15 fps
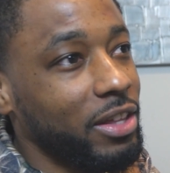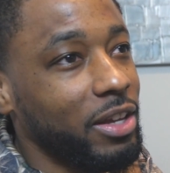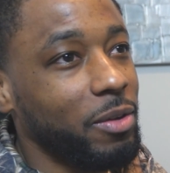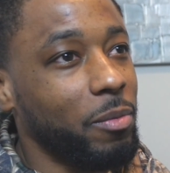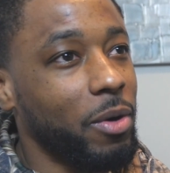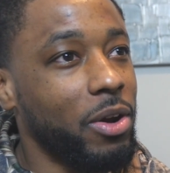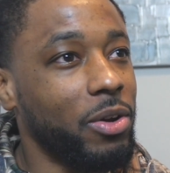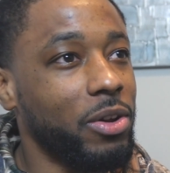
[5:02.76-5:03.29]

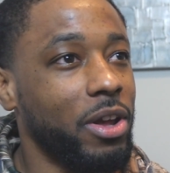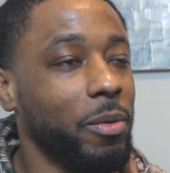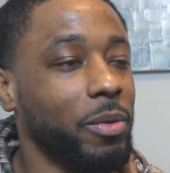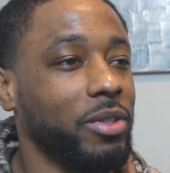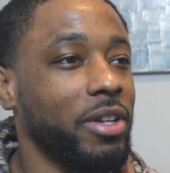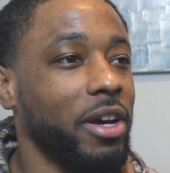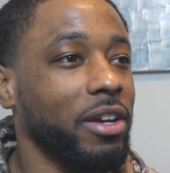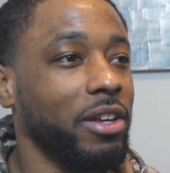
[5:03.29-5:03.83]
Mario
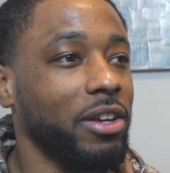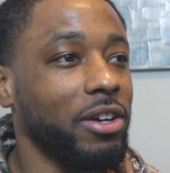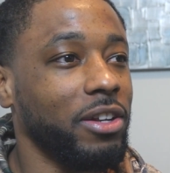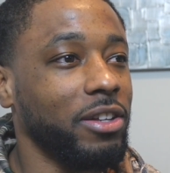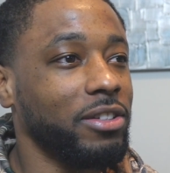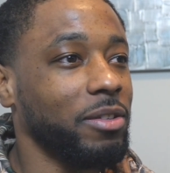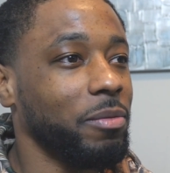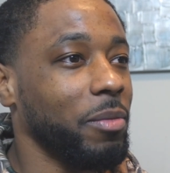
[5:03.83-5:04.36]
Yamasaki could
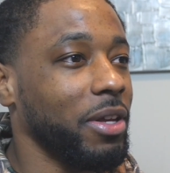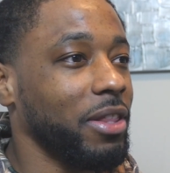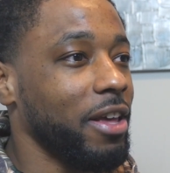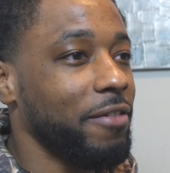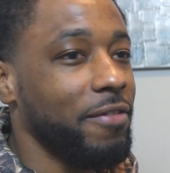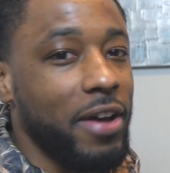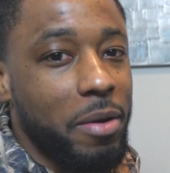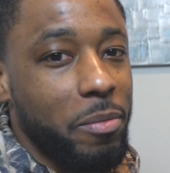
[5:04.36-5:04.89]
have made
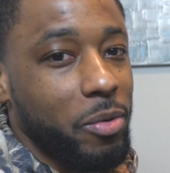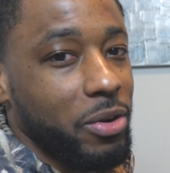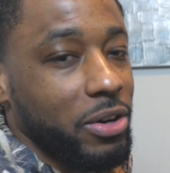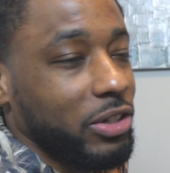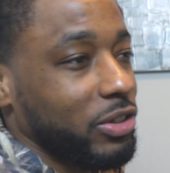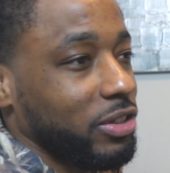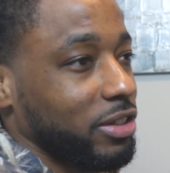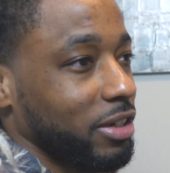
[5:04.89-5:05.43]
that fight more
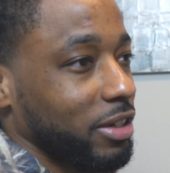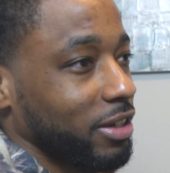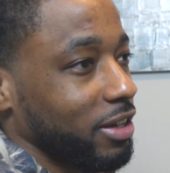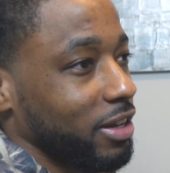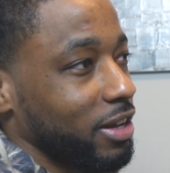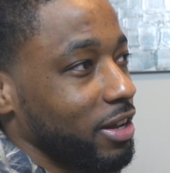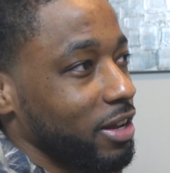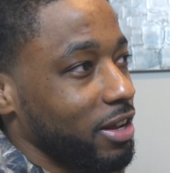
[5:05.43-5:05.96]
interesting.
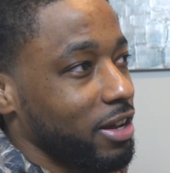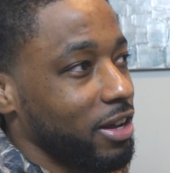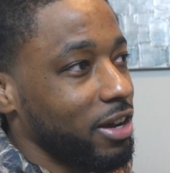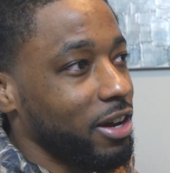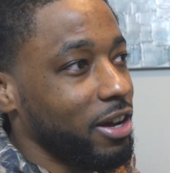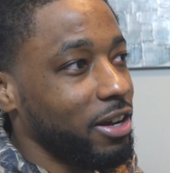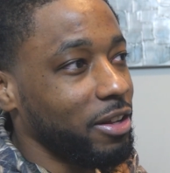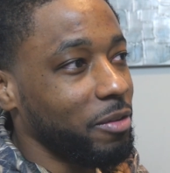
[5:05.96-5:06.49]

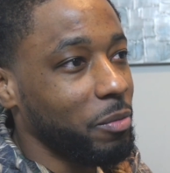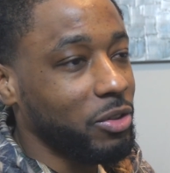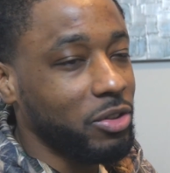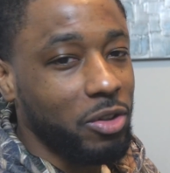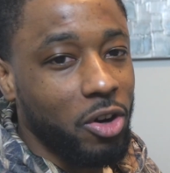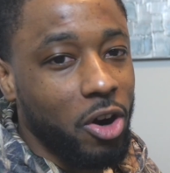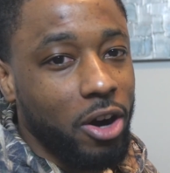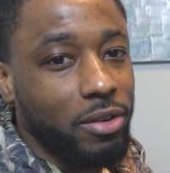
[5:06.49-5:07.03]

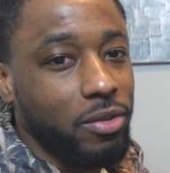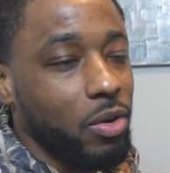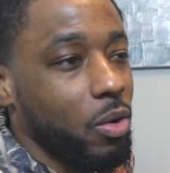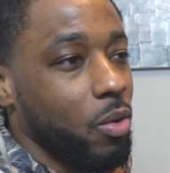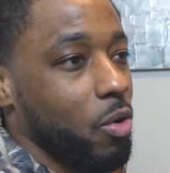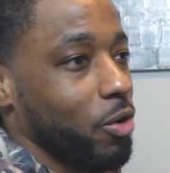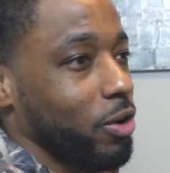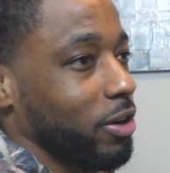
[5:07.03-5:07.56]
Mr. Heart of a
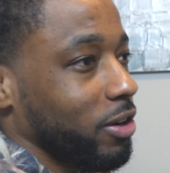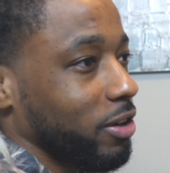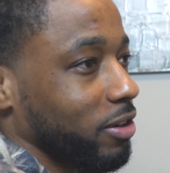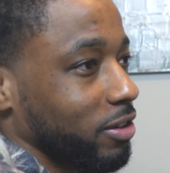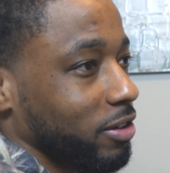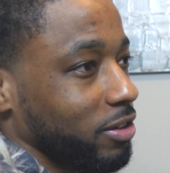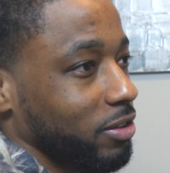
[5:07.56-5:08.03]
Warrior.